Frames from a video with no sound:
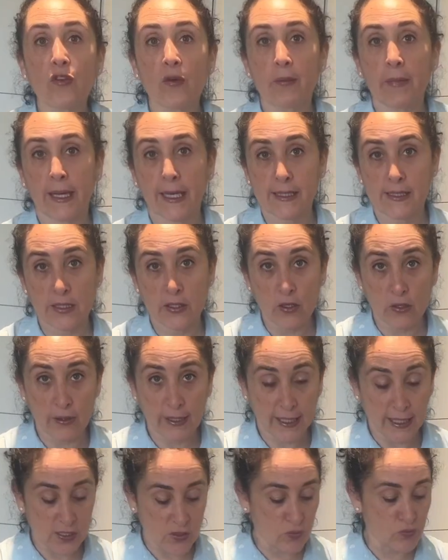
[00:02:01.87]
mix it or it
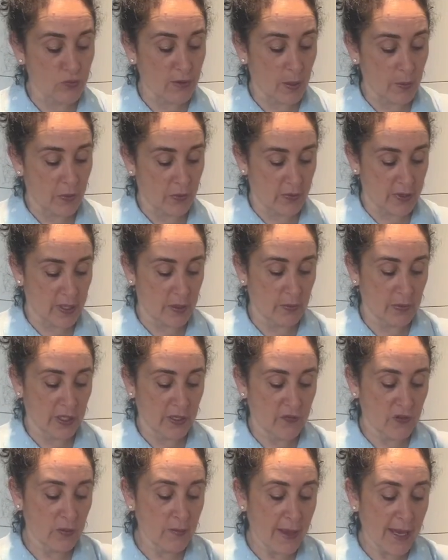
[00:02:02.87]
gets rubbery. But
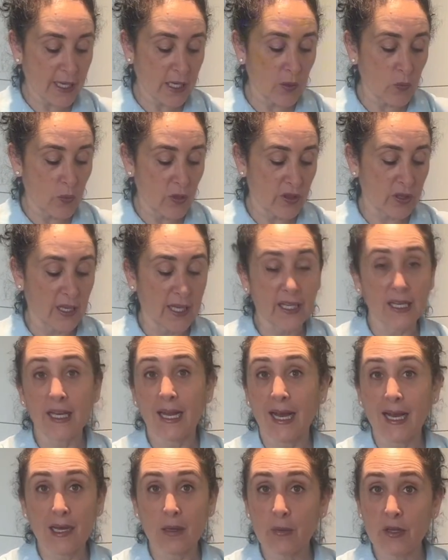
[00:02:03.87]
if you make it with like an
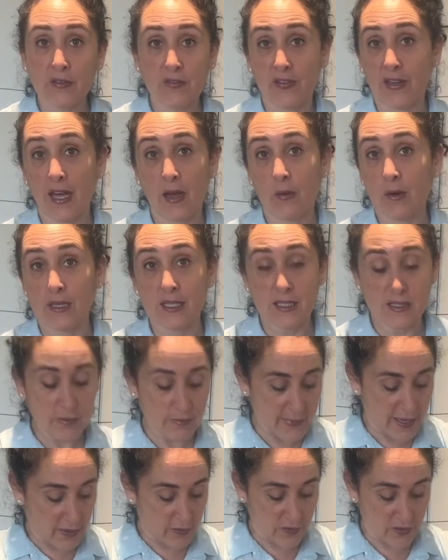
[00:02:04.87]
almond flour, it doesn't
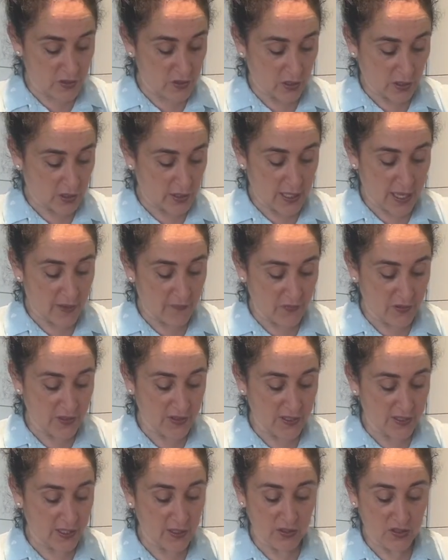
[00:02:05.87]
matter. It's not going
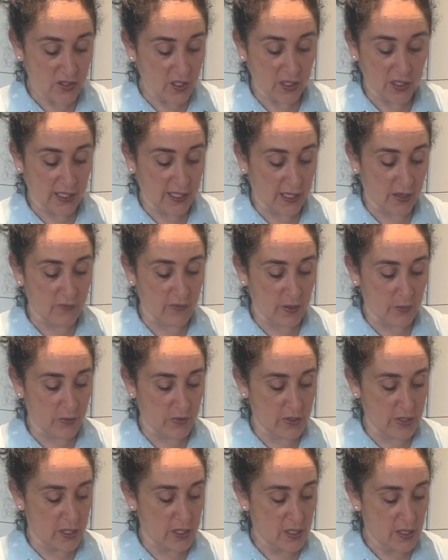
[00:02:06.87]
to get
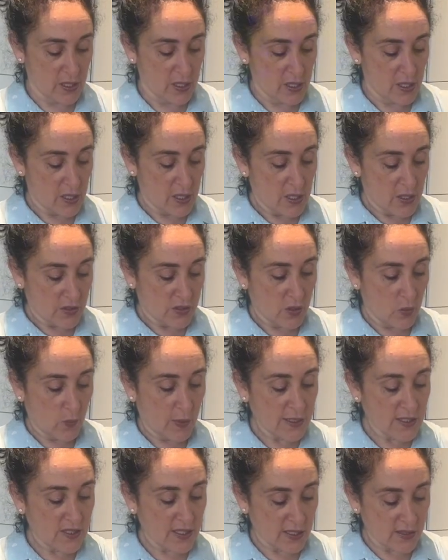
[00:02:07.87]
rubbery. So
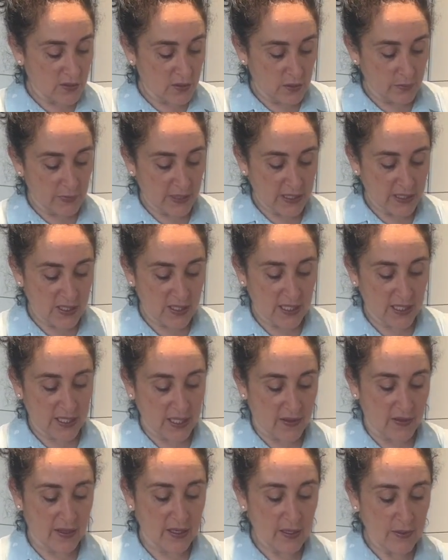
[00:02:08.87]
once that's all mixed
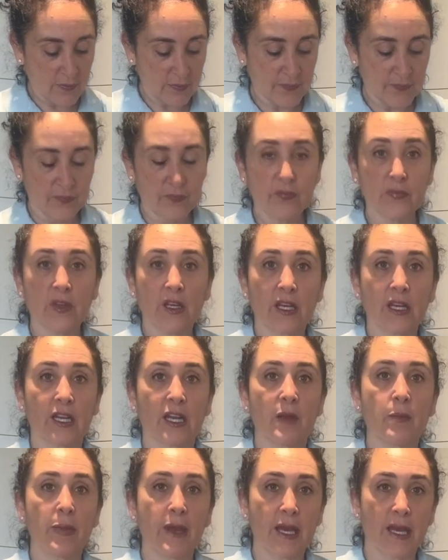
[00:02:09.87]
together in
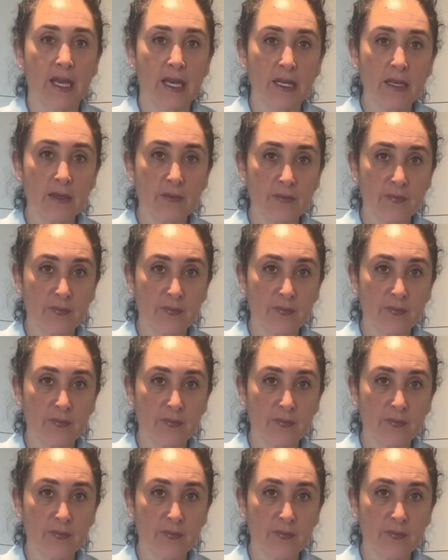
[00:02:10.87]
our pan,